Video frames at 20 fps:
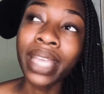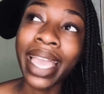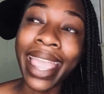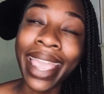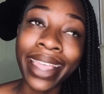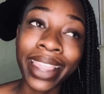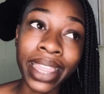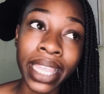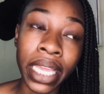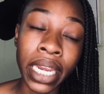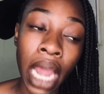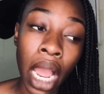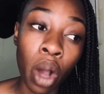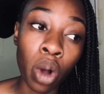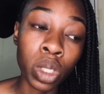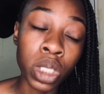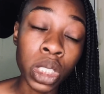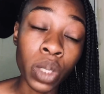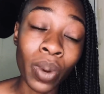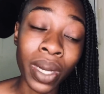And then I
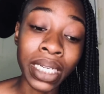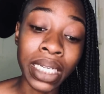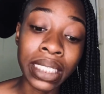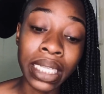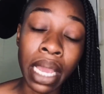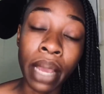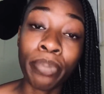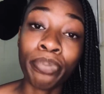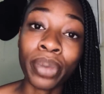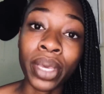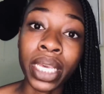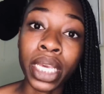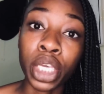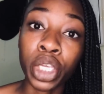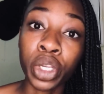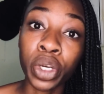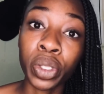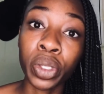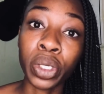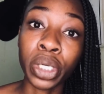also wanted a big,
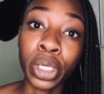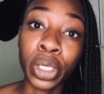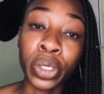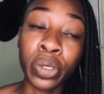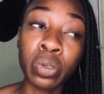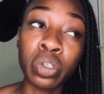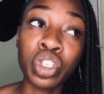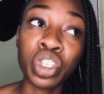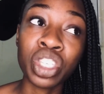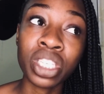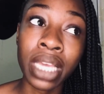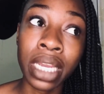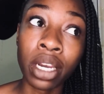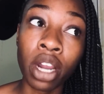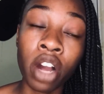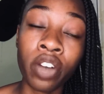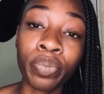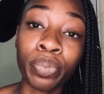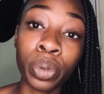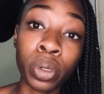you know, that huge set
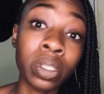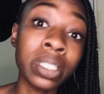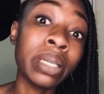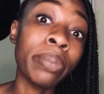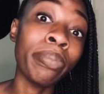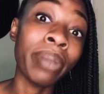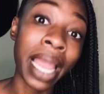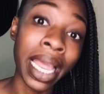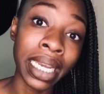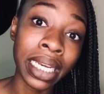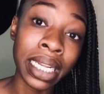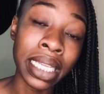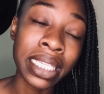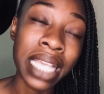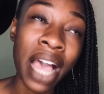of beauty blenders.